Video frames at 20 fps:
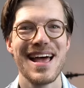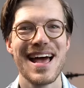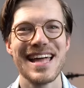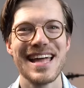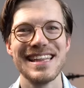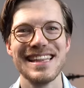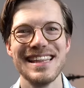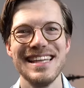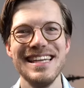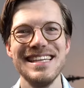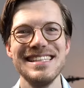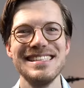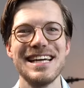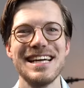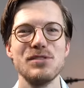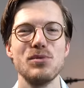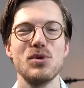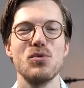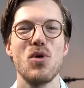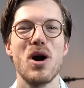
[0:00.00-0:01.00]
At least
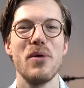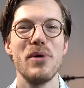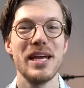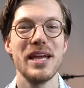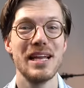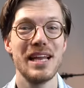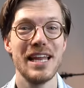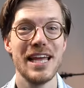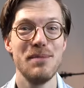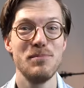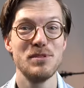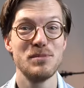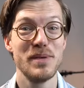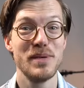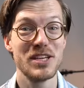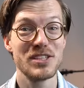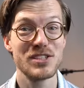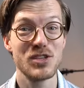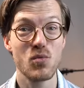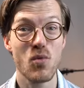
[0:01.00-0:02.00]
that's what Huawei claims,
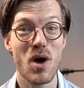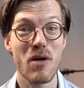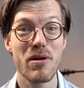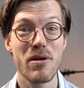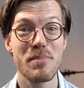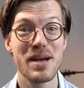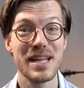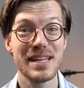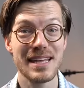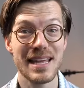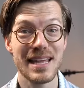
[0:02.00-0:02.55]
because the Huawei Band